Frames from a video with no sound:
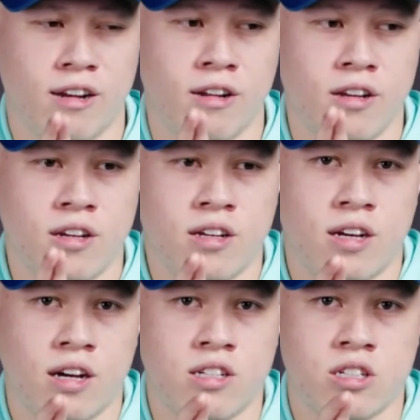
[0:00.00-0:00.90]

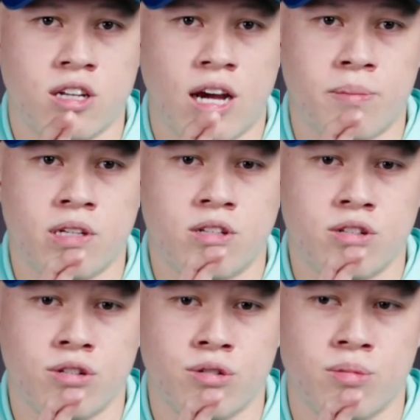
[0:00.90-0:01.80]
And just happy
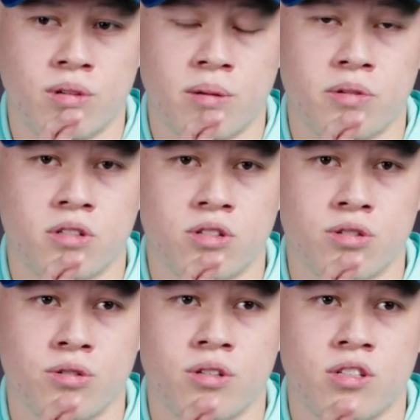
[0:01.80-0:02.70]
to be able to